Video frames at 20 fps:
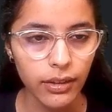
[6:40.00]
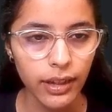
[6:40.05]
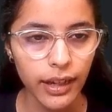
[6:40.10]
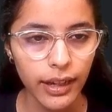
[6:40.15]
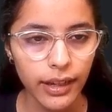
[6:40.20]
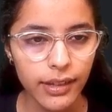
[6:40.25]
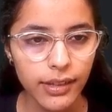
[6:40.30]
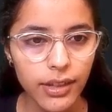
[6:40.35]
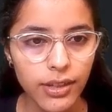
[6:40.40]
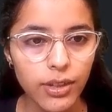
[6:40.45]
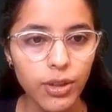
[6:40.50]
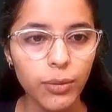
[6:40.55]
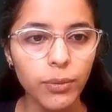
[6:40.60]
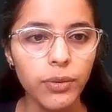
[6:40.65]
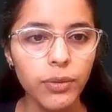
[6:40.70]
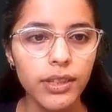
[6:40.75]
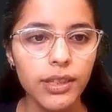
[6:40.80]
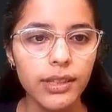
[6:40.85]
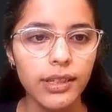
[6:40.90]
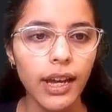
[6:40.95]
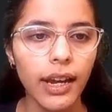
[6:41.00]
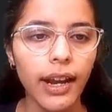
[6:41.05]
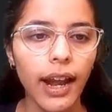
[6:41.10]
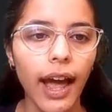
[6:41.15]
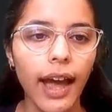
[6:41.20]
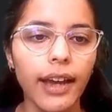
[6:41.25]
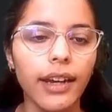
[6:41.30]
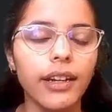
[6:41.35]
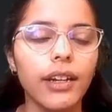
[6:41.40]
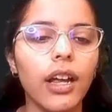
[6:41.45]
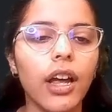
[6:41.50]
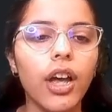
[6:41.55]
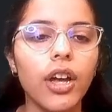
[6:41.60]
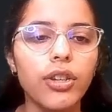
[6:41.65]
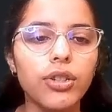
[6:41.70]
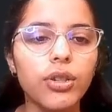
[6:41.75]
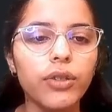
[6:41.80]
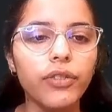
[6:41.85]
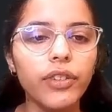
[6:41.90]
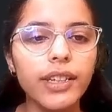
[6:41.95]
let us assume this is our height.
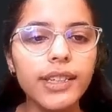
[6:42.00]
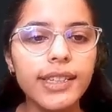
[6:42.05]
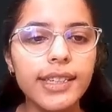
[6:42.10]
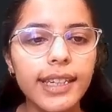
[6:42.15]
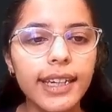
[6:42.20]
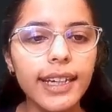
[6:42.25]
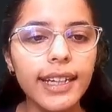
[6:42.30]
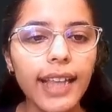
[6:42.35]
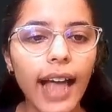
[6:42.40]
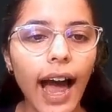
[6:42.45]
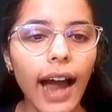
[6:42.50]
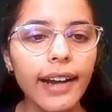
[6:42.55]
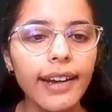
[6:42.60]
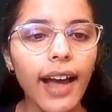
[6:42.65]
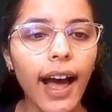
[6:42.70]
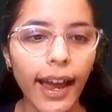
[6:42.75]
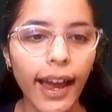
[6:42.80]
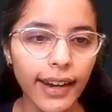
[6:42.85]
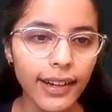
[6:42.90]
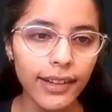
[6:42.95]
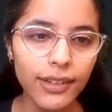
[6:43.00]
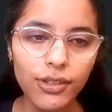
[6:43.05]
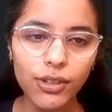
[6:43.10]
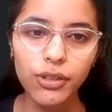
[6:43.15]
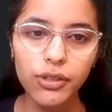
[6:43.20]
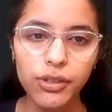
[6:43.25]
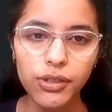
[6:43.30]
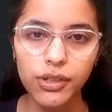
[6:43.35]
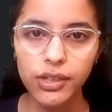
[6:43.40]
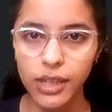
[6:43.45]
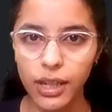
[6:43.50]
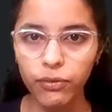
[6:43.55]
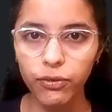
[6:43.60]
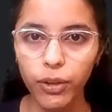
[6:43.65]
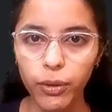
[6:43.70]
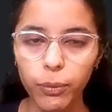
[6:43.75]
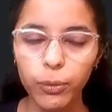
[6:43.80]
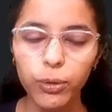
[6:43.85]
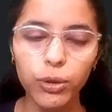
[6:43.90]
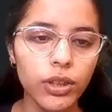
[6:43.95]
So we see that height is also same
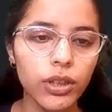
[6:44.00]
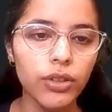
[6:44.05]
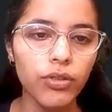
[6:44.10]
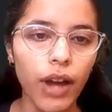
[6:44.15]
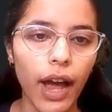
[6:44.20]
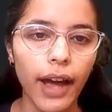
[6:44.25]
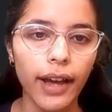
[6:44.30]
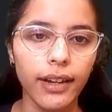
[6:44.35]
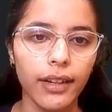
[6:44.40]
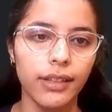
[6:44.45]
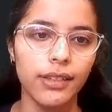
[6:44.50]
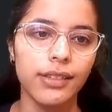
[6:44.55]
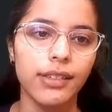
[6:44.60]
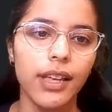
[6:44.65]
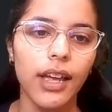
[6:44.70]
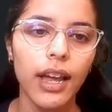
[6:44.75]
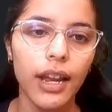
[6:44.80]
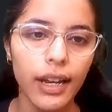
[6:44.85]
for both the triangles.